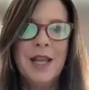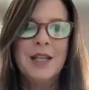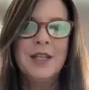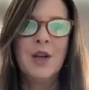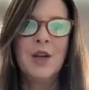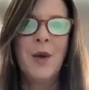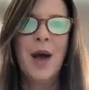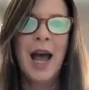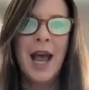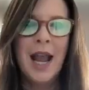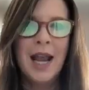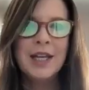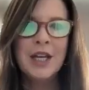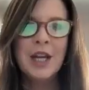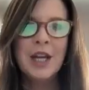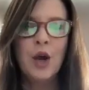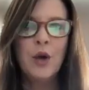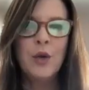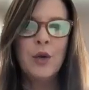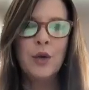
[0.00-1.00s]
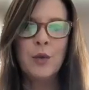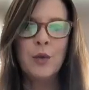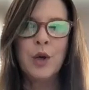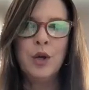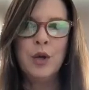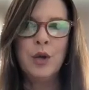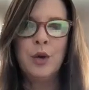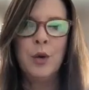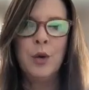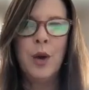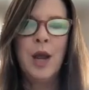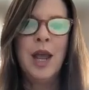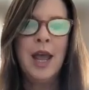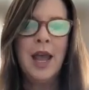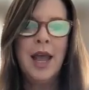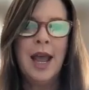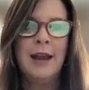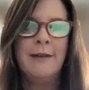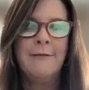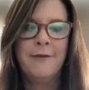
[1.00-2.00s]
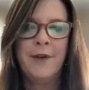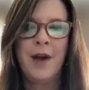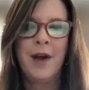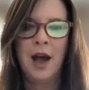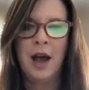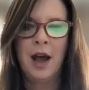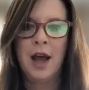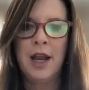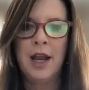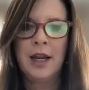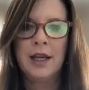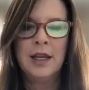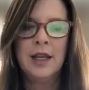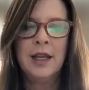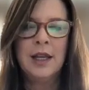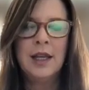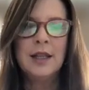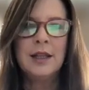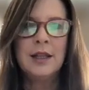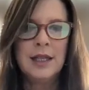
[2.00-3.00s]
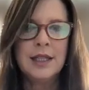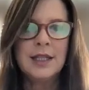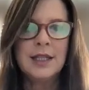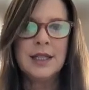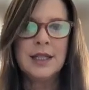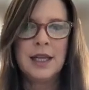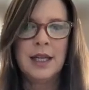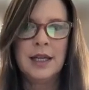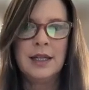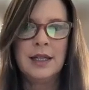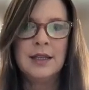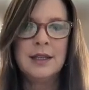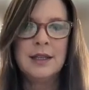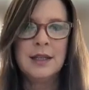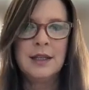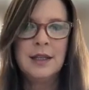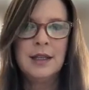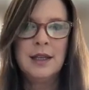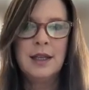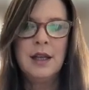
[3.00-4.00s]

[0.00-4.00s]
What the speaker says: So I had to go through and find listings